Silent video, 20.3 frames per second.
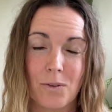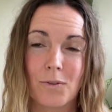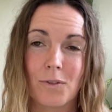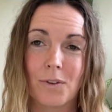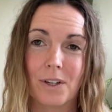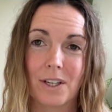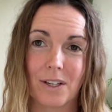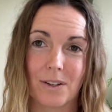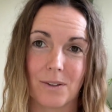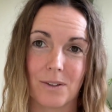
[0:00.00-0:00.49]
for
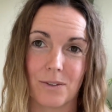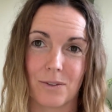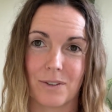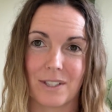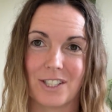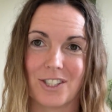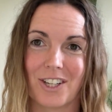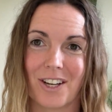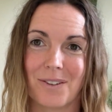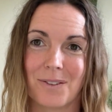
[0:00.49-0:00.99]
you to
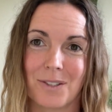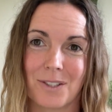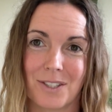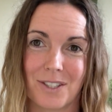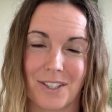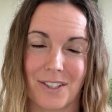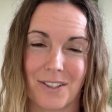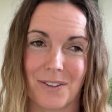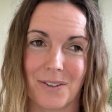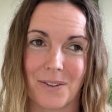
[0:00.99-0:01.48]
reach out
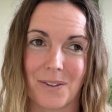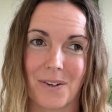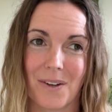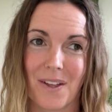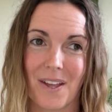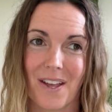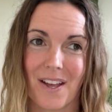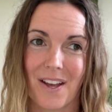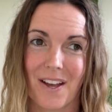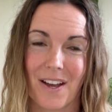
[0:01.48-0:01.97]
to
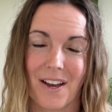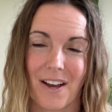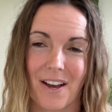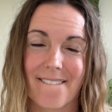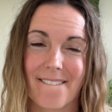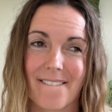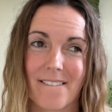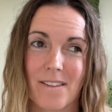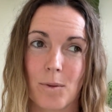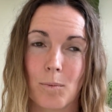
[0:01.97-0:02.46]

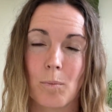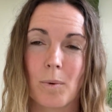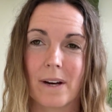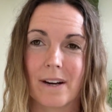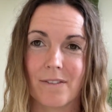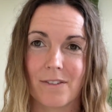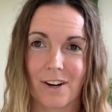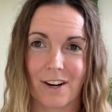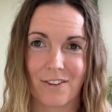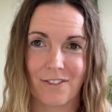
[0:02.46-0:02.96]
one
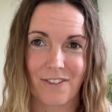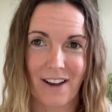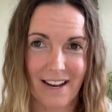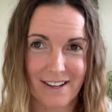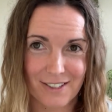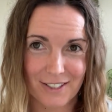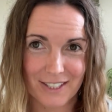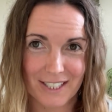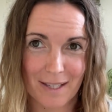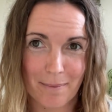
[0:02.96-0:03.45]
of our
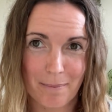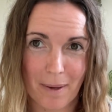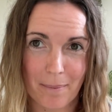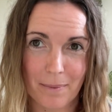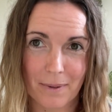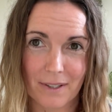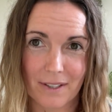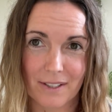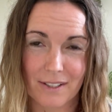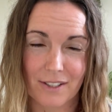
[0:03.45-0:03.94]
faculty
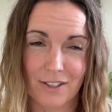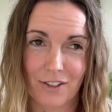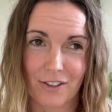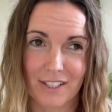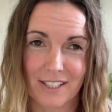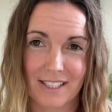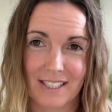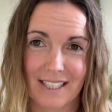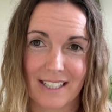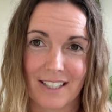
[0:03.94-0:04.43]
members,
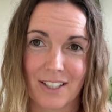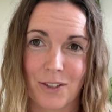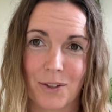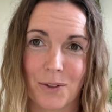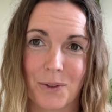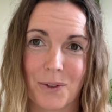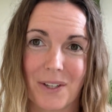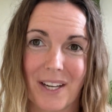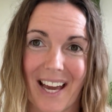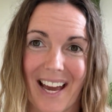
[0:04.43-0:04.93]
Kristen,
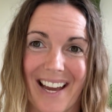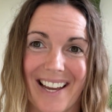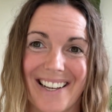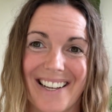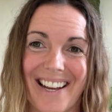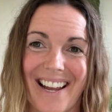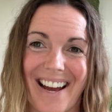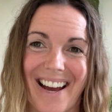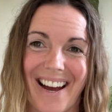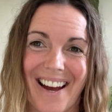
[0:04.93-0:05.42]
who
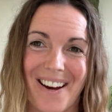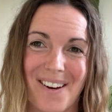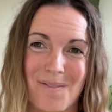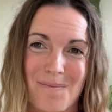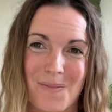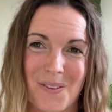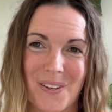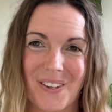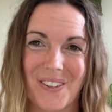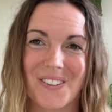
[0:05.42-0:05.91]
can
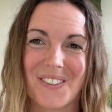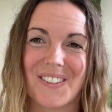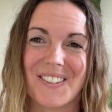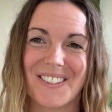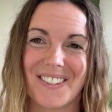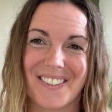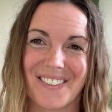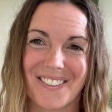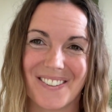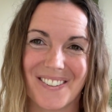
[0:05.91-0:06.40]
help you
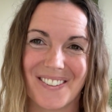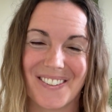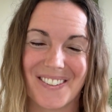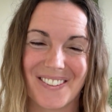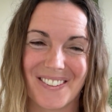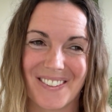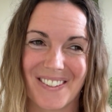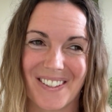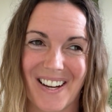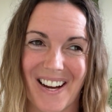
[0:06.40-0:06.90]

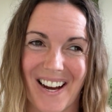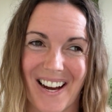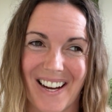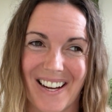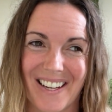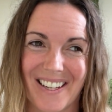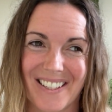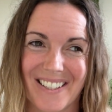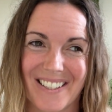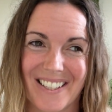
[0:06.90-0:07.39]
to
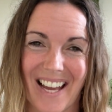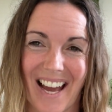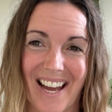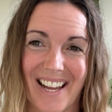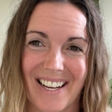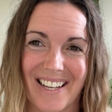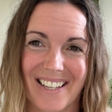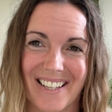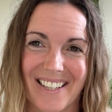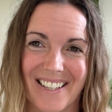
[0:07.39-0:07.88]

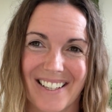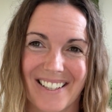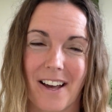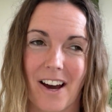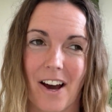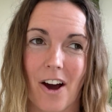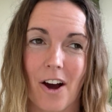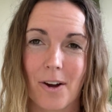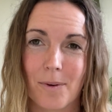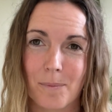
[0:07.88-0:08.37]
get
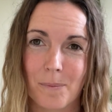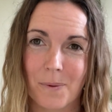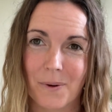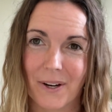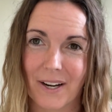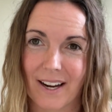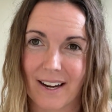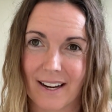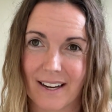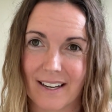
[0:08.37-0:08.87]

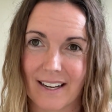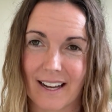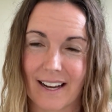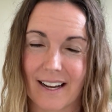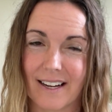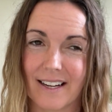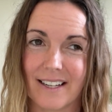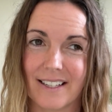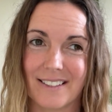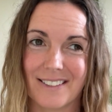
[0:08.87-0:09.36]
onboarded
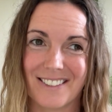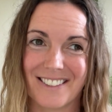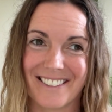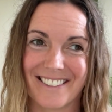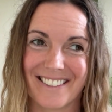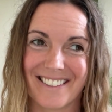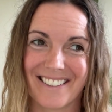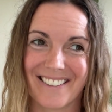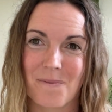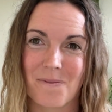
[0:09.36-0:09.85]

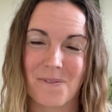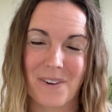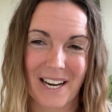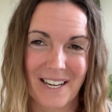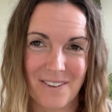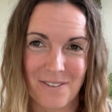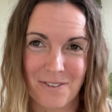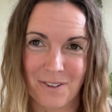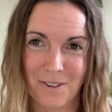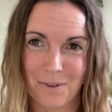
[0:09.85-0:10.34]
and
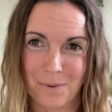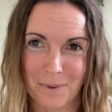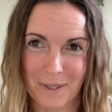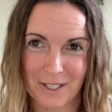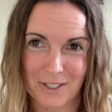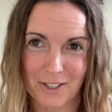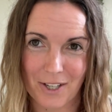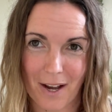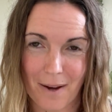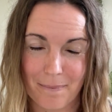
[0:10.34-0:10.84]
ready for the
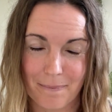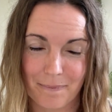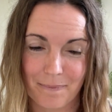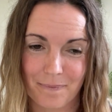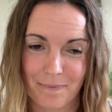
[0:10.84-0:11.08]
workshop.